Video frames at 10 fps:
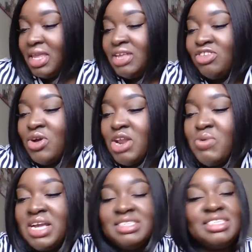So
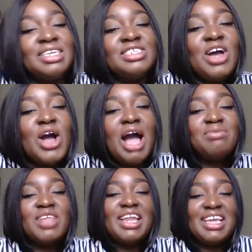anyways, so
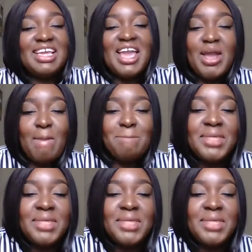I'm dating again,